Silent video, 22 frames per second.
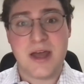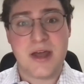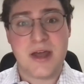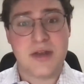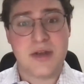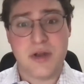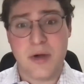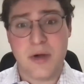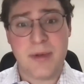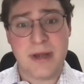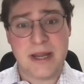
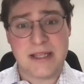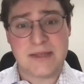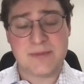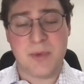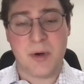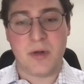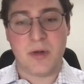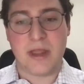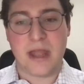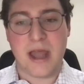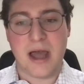Nobody's
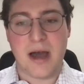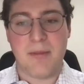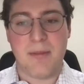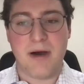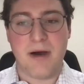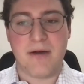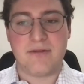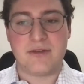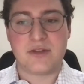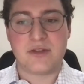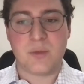polling
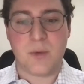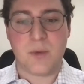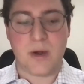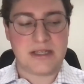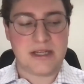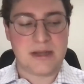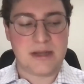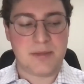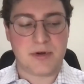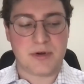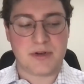above
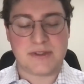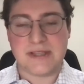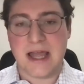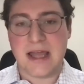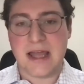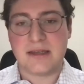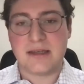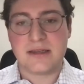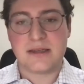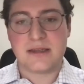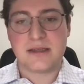
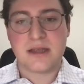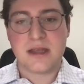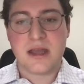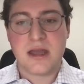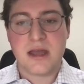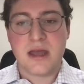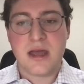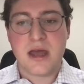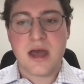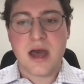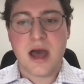20%.
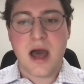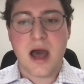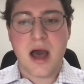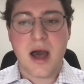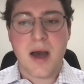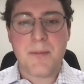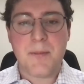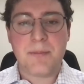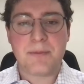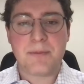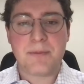
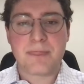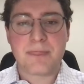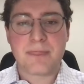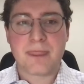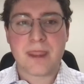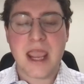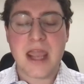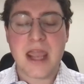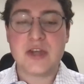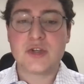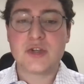
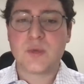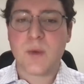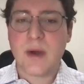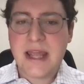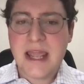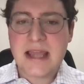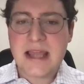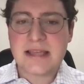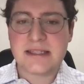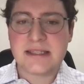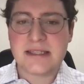In
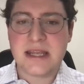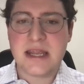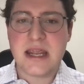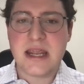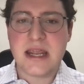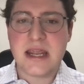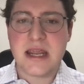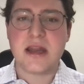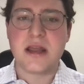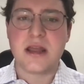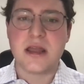
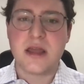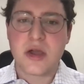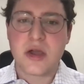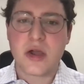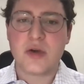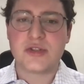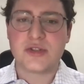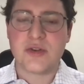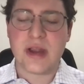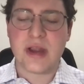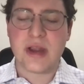2018,
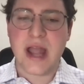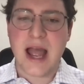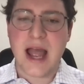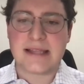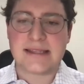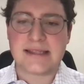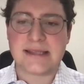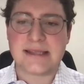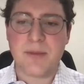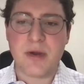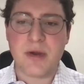Costa Rica
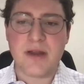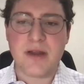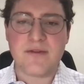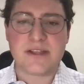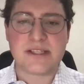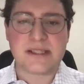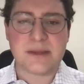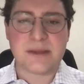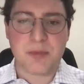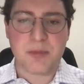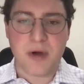had somewhat of a
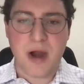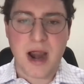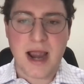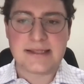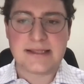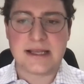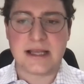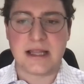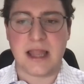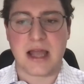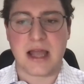
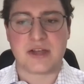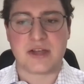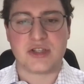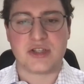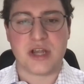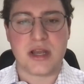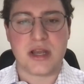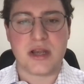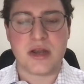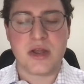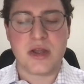surprising
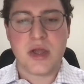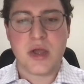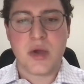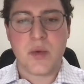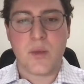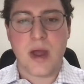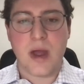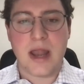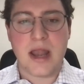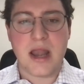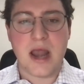election
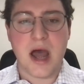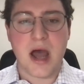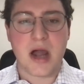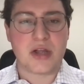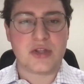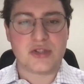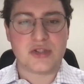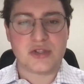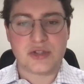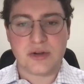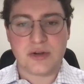when a
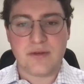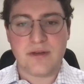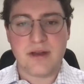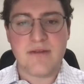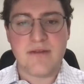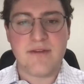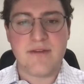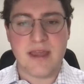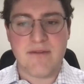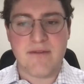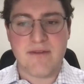
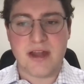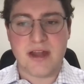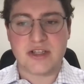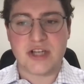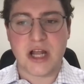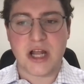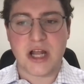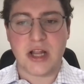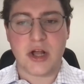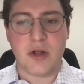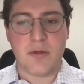conservative
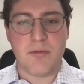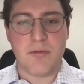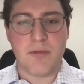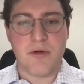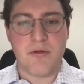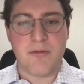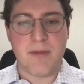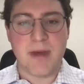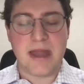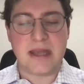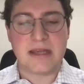evangelical
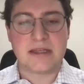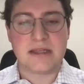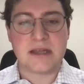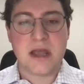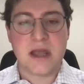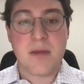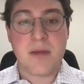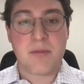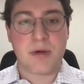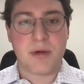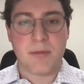movement
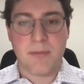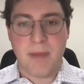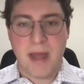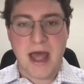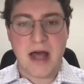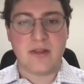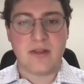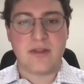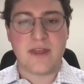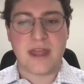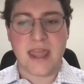
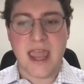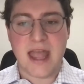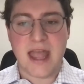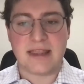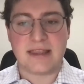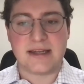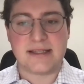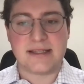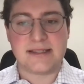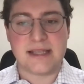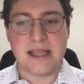propelled the
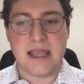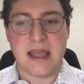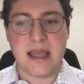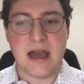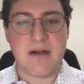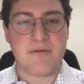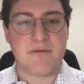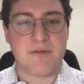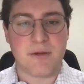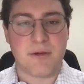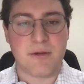candidacy
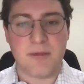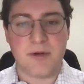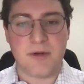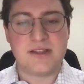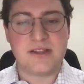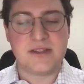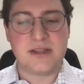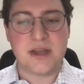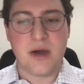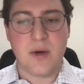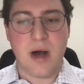of
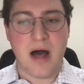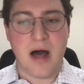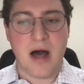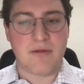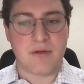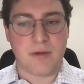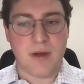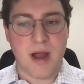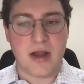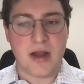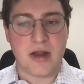Fabricio
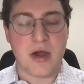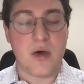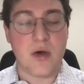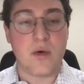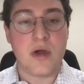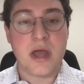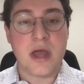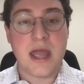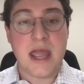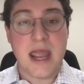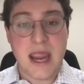
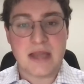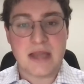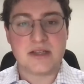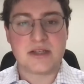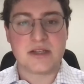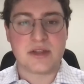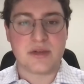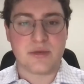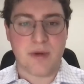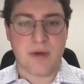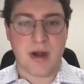Alvarado into
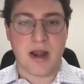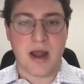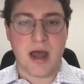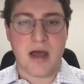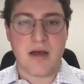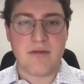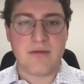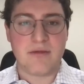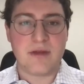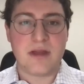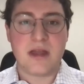the
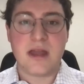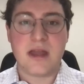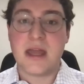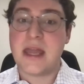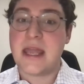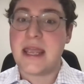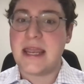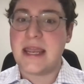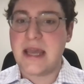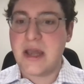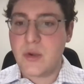runoff.
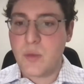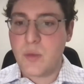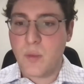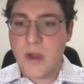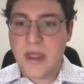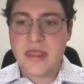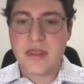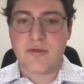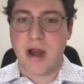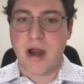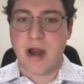He didn't
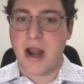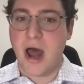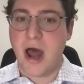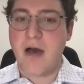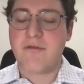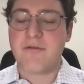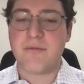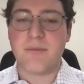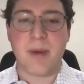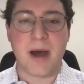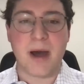win the
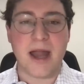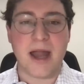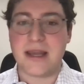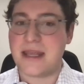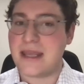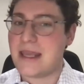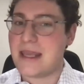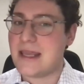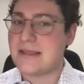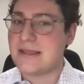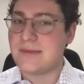runoff, but
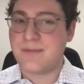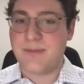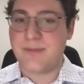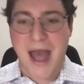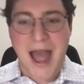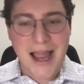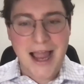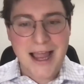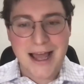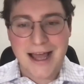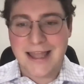he's
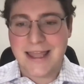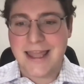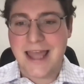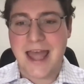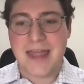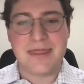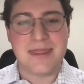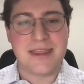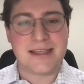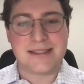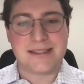back
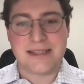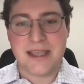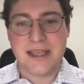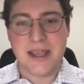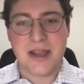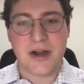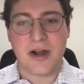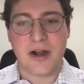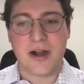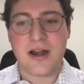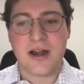again this
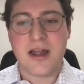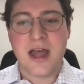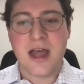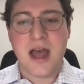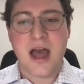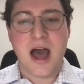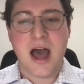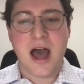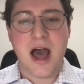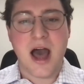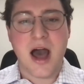year.
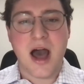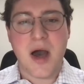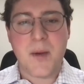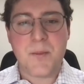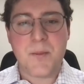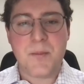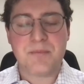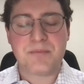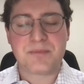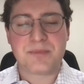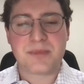
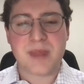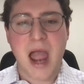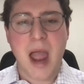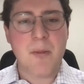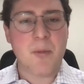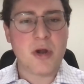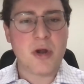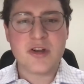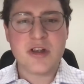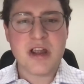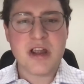I'm
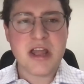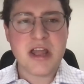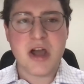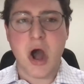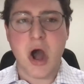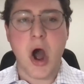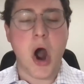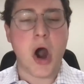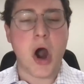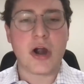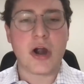wondering,
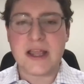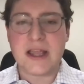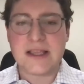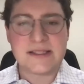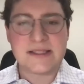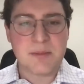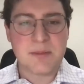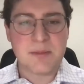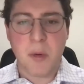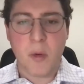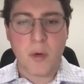are his
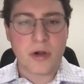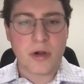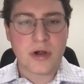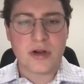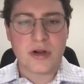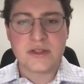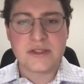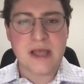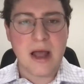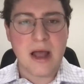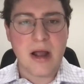
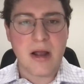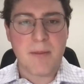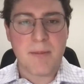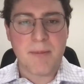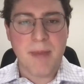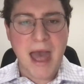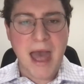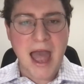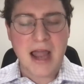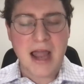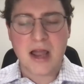supporters
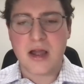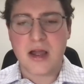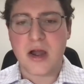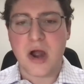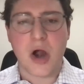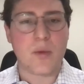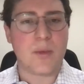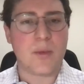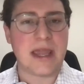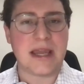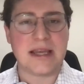back?
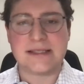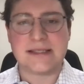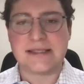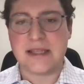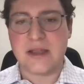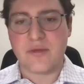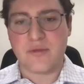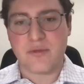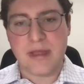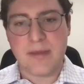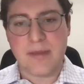Are we going to see
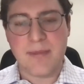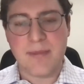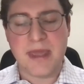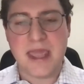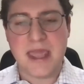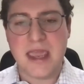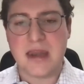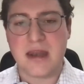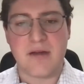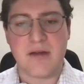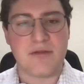a
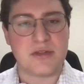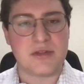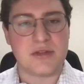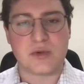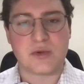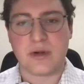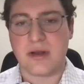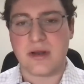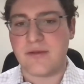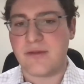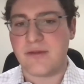repeat of the
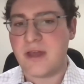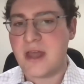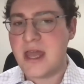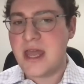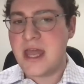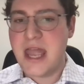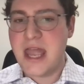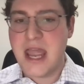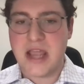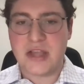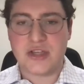sort of
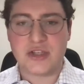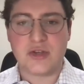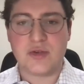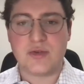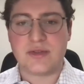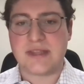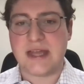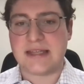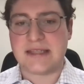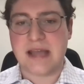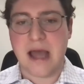issues
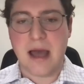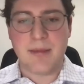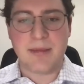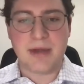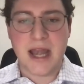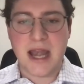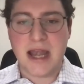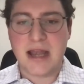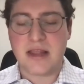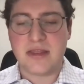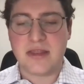that
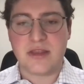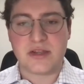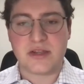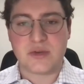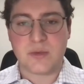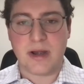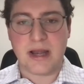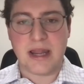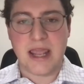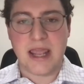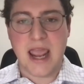dominated the
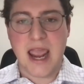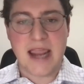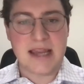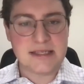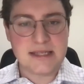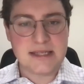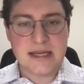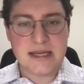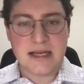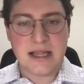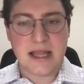
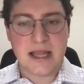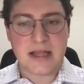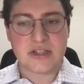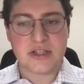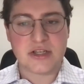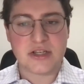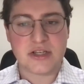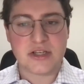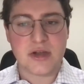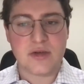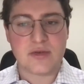2018
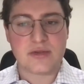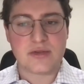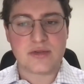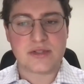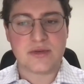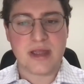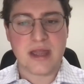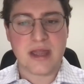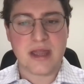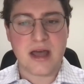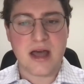election in
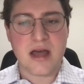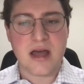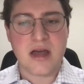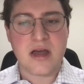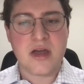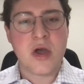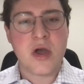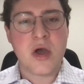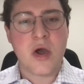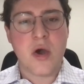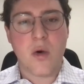Costa Rica?
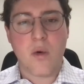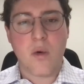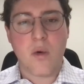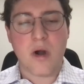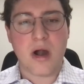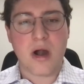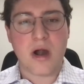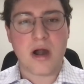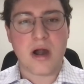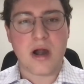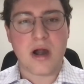
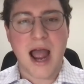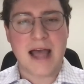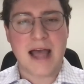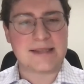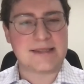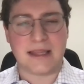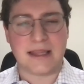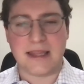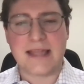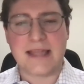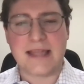Or has
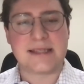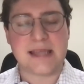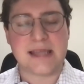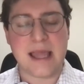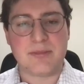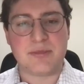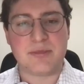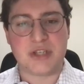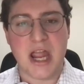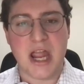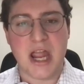the
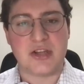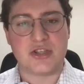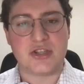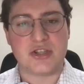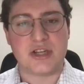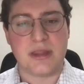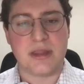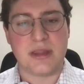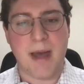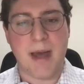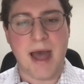landscape changed
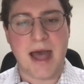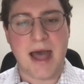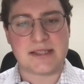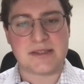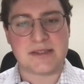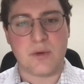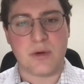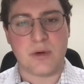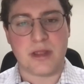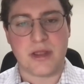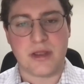in the past
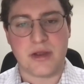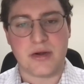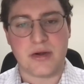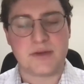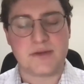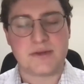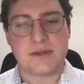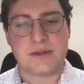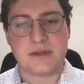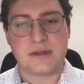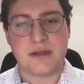4
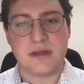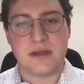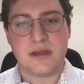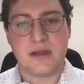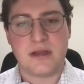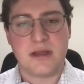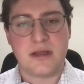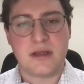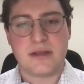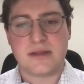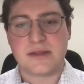years?
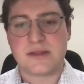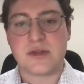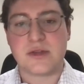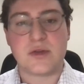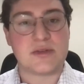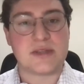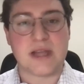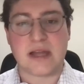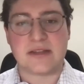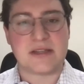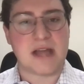This
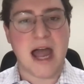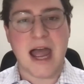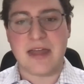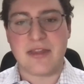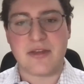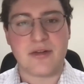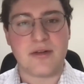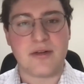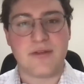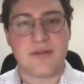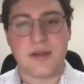goes out to
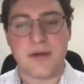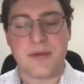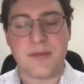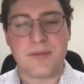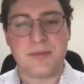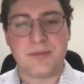either of you.